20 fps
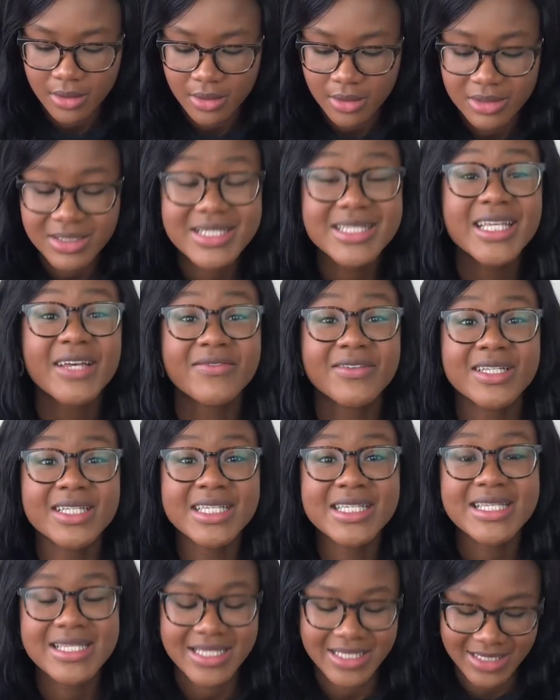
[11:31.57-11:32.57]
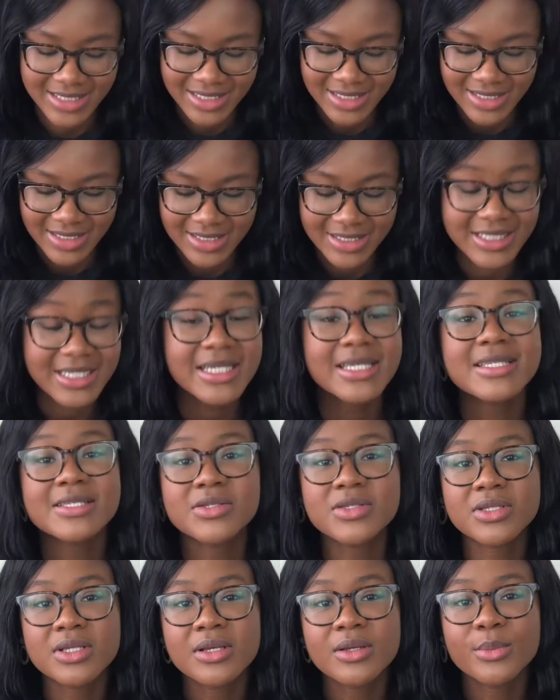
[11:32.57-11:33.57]

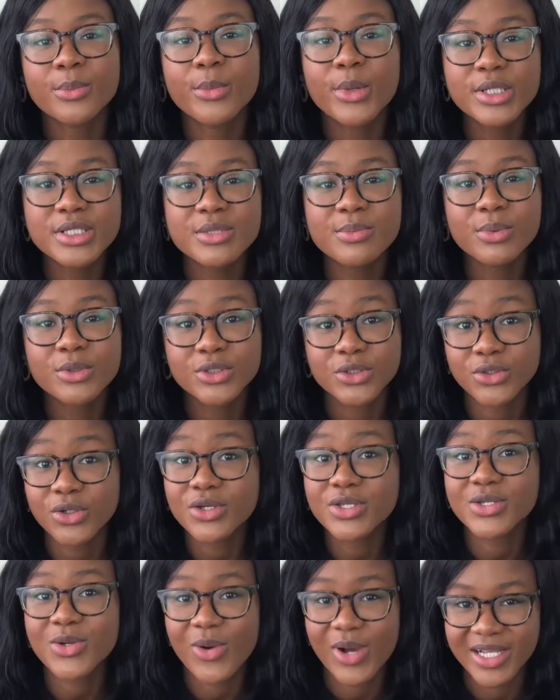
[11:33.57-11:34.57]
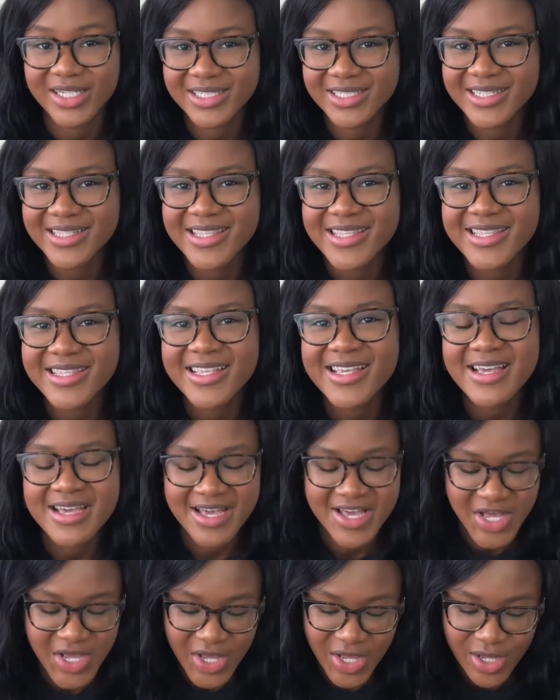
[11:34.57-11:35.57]
76 multiple choice questions,
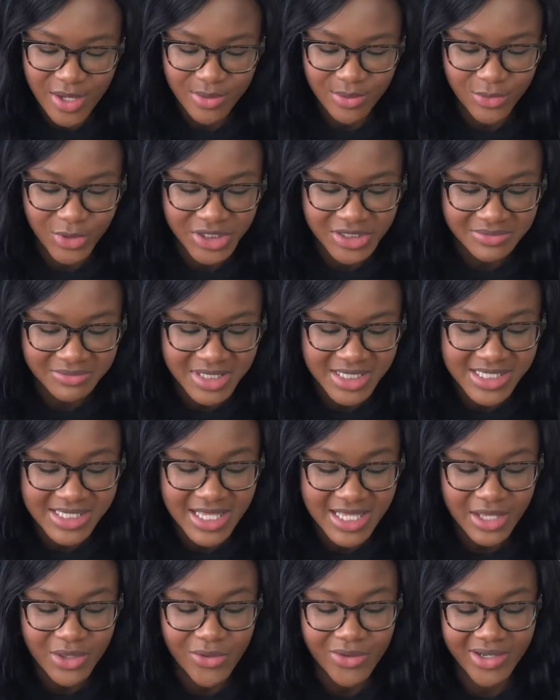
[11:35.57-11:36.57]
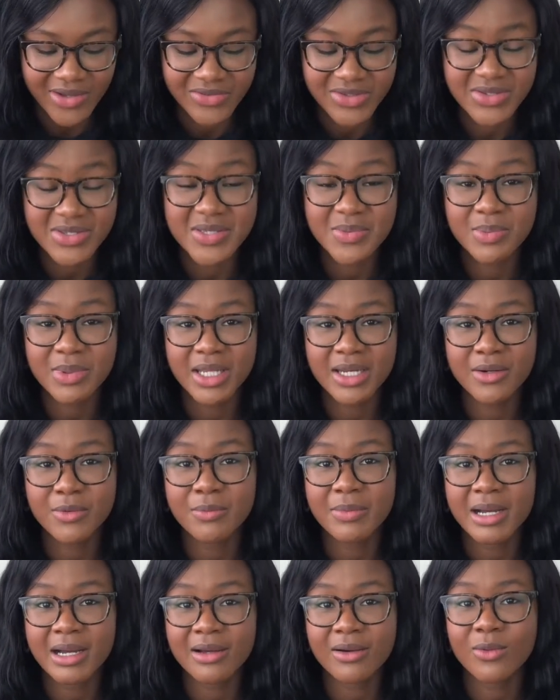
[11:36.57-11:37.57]
which means that you have to spend
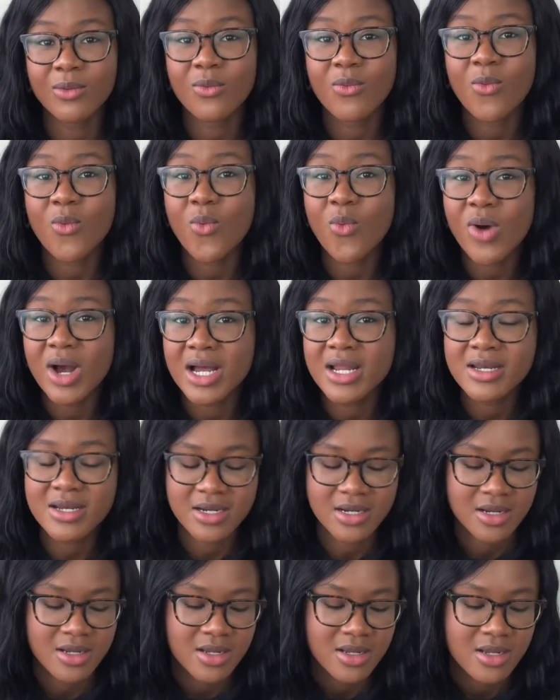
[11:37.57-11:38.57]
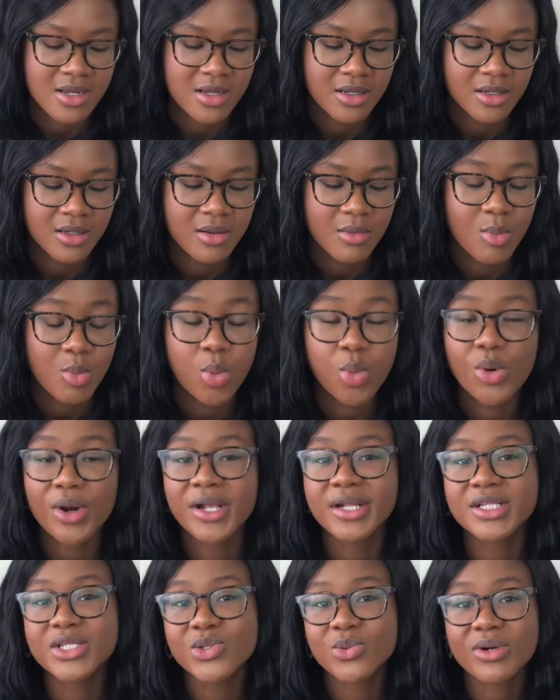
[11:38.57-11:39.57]
about
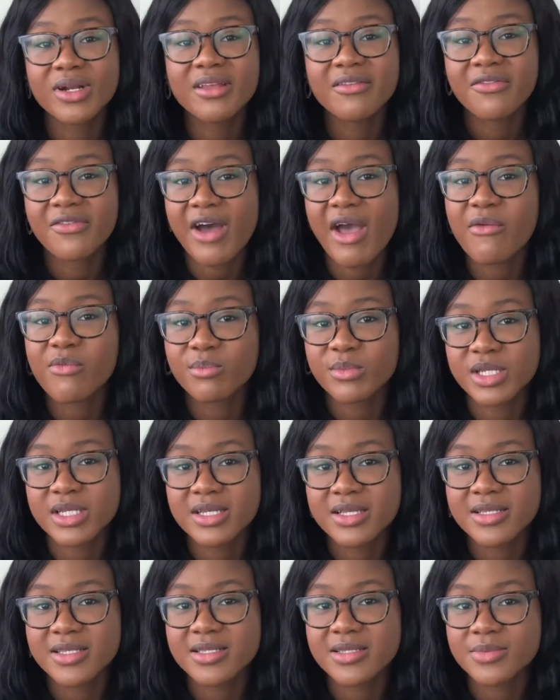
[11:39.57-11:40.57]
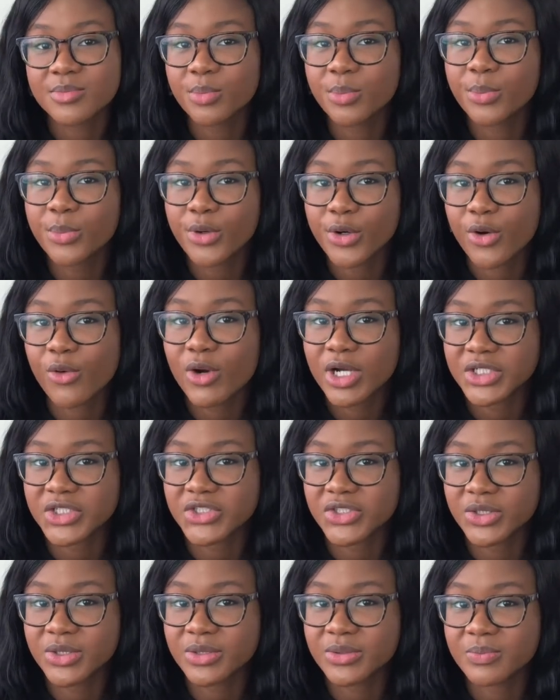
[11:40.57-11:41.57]
1.25 minutes per
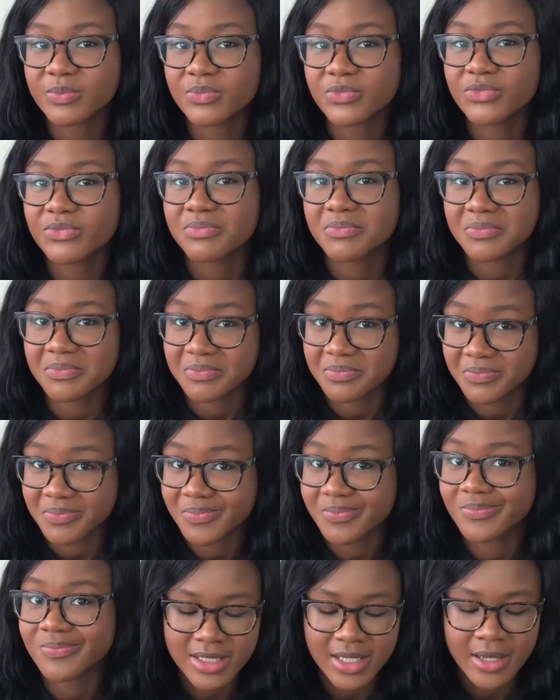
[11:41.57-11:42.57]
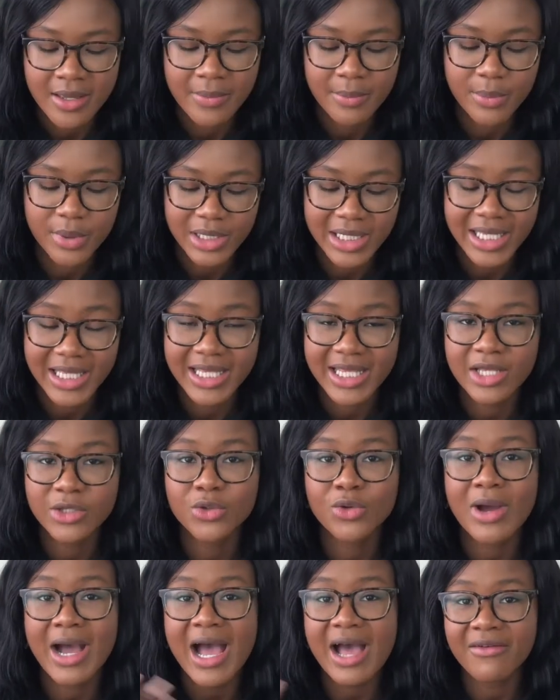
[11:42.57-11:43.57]
question. But again,
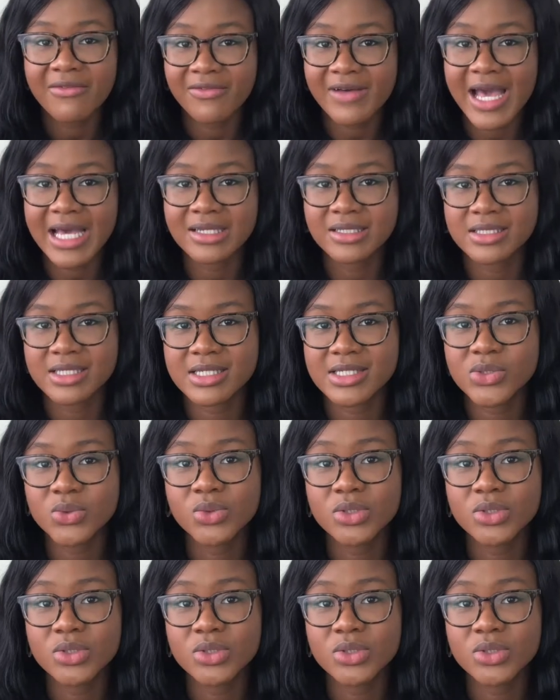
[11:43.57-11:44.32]
you have access to